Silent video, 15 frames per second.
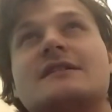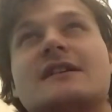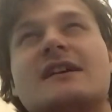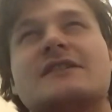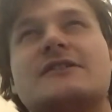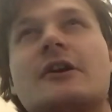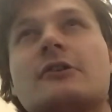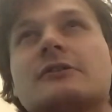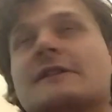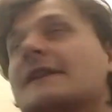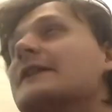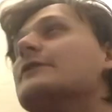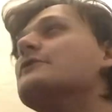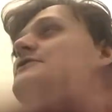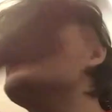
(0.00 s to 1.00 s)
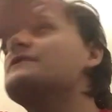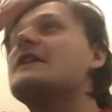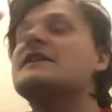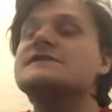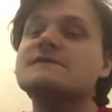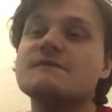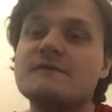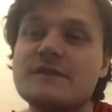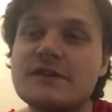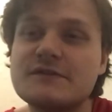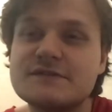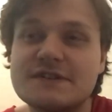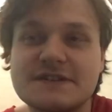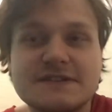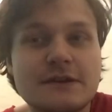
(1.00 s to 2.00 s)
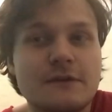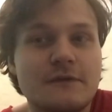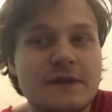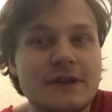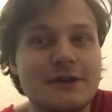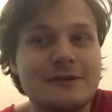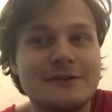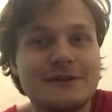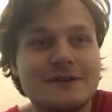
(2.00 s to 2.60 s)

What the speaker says: in total, and then 100,000 views on a single video.